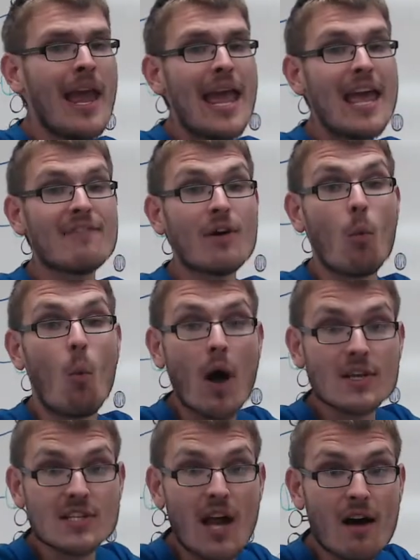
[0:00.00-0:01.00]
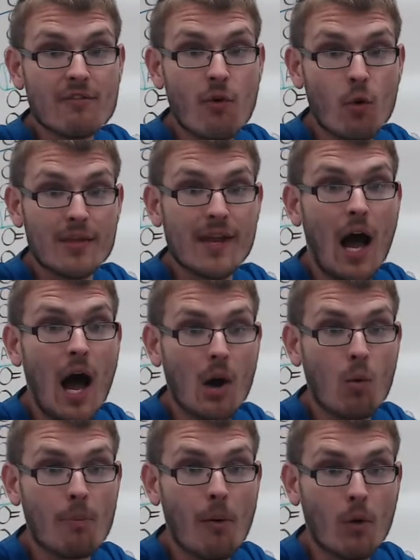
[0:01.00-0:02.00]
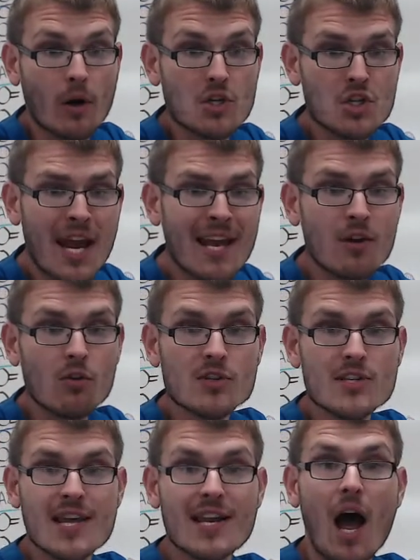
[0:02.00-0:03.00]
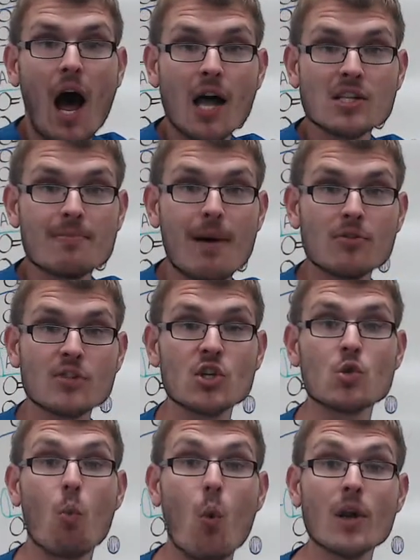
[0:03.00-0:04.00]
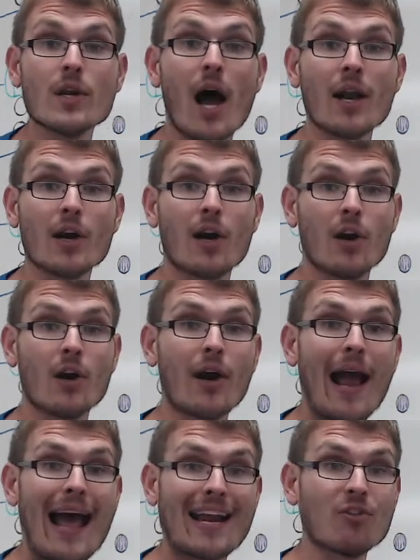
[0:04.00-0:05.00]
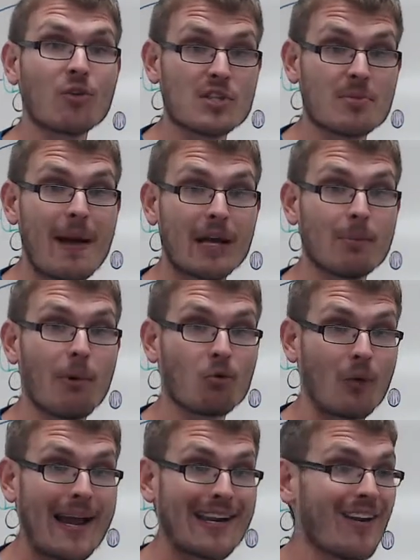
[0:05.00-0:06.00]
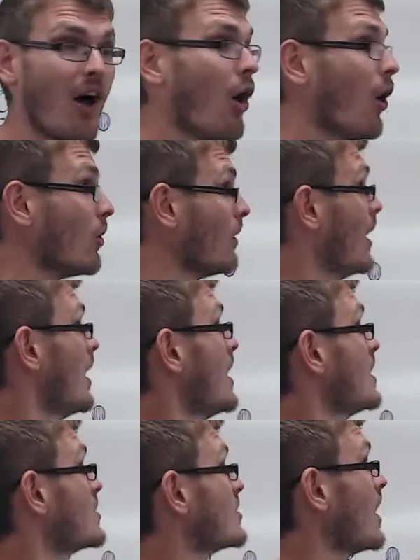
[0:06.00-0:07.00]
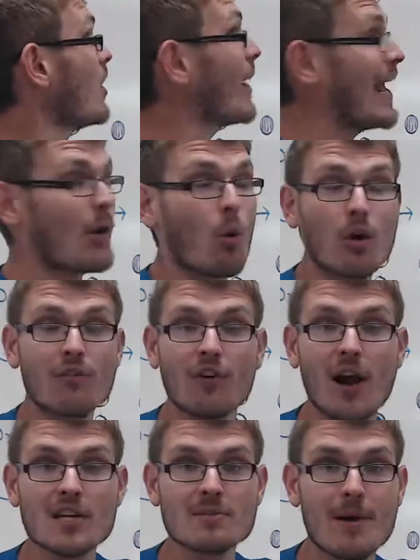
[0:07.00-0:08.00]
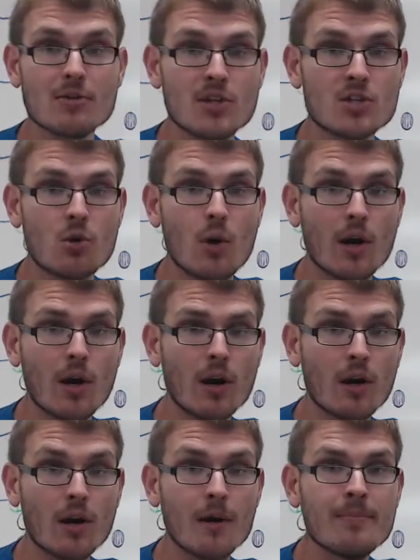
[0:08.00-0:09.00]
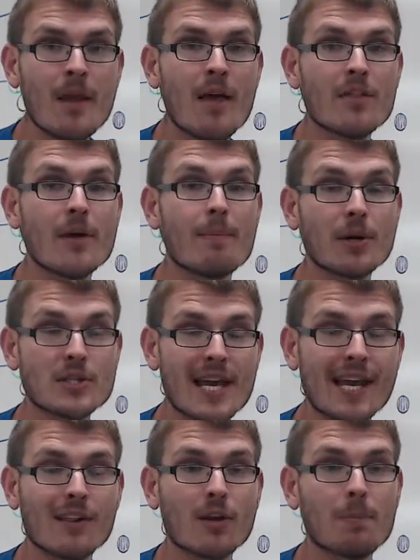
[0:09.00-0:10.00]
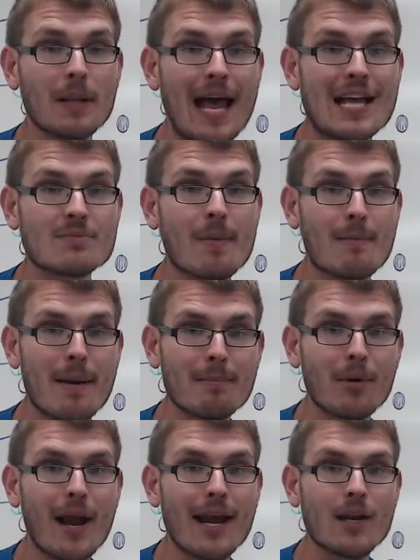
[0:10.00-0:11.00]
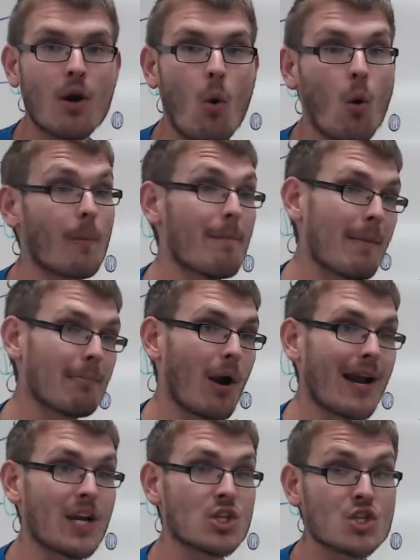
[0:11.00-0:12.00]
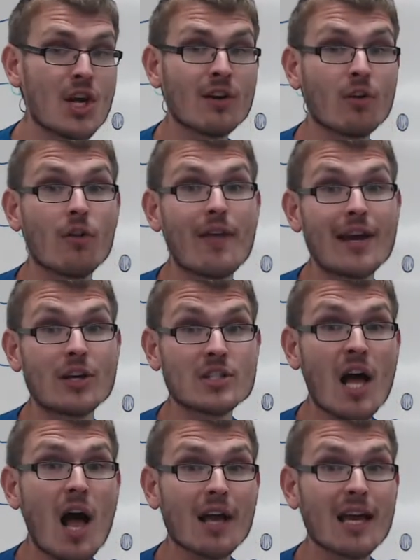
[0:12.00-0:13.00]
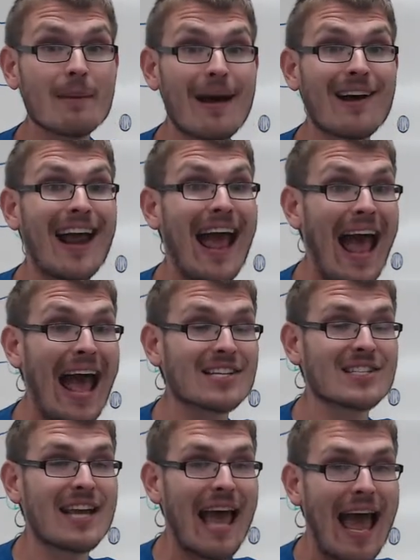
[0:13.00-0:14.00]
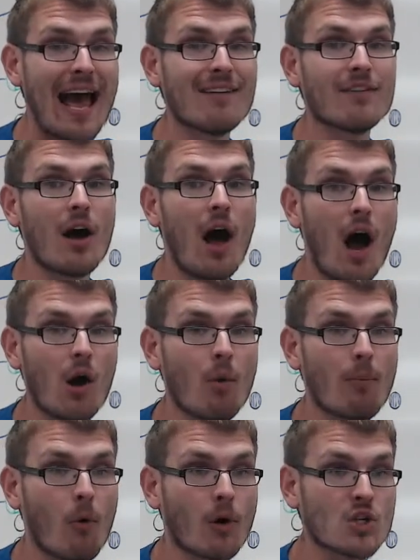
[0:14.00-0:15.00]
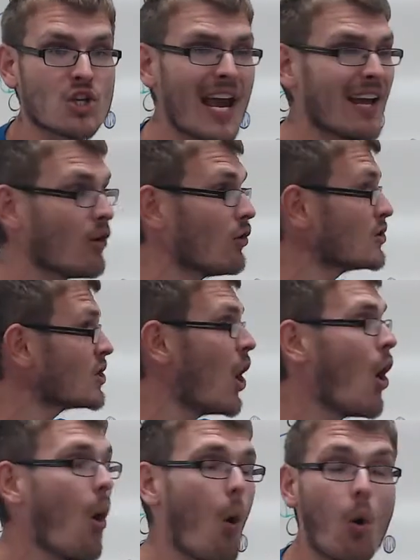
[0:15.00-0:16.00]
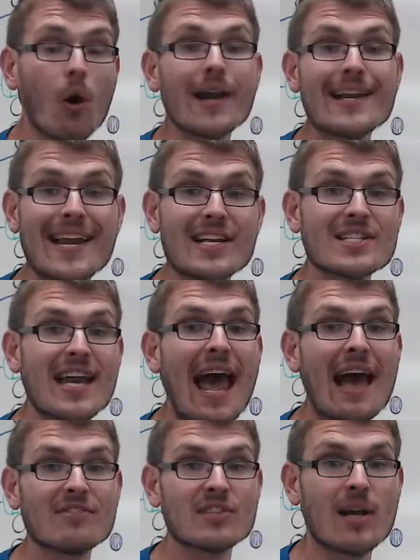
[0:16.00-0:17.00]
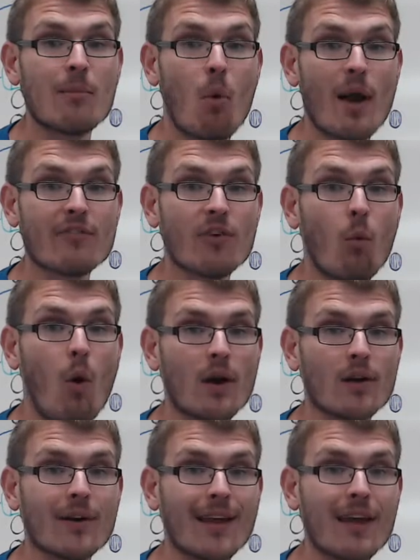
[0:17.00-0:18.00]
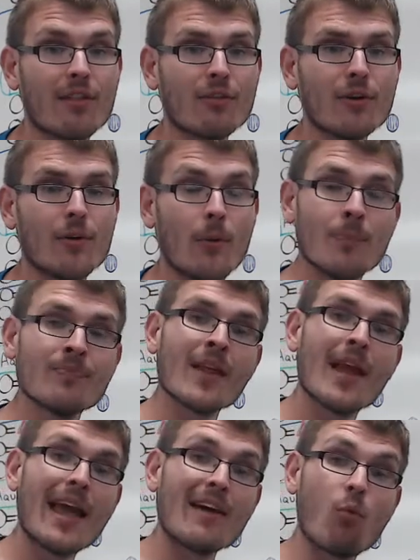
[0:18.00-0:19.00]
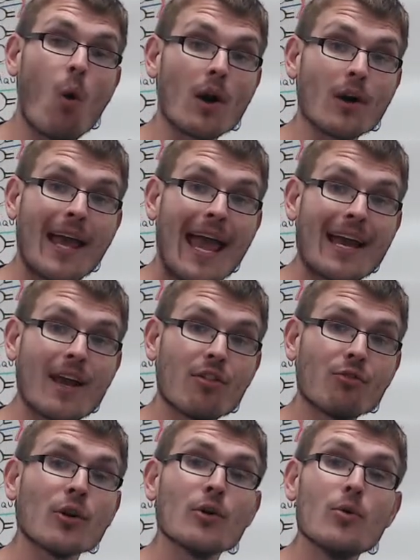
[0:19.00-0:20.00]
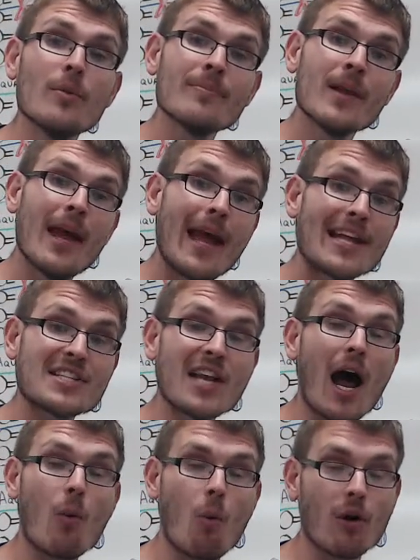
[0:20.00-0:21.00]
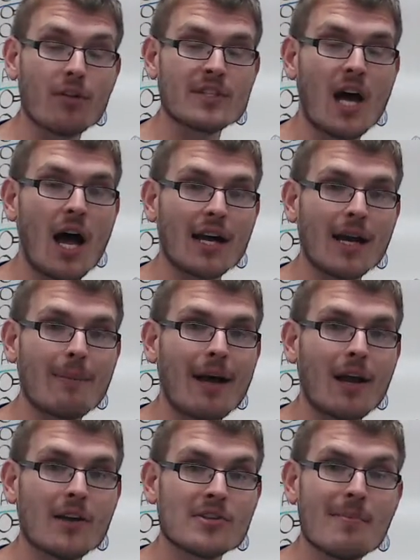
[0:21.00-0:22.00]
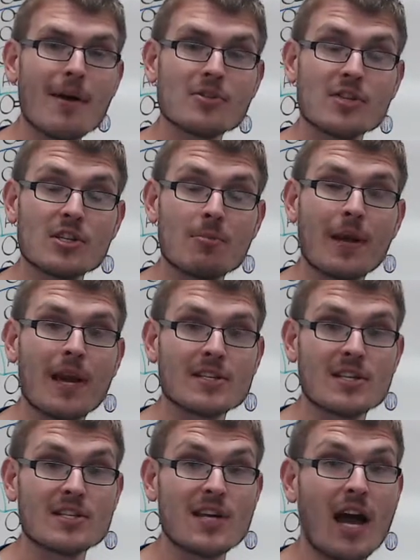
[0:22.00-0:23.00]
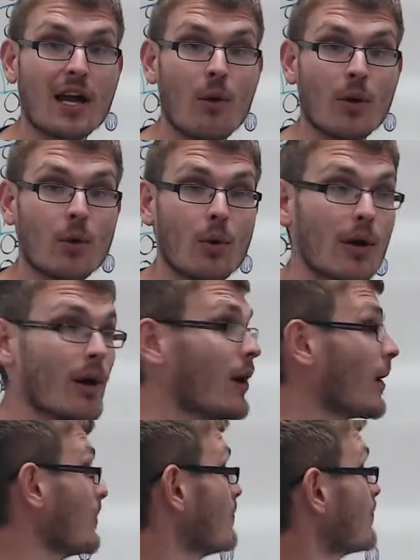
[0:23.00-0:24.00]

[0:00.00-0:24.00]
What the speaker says: If it was not for the aquaporin channels, then osmosis would not occur at a respectable rate at all. So in order for osmosis to occur, the particular plasma membrane or membrane in general that you're talking about has to have aquaporin channels, or it needs to have some way for water to get through. If water can't get through, it's not worth talking about osmosis because it's not going to occur.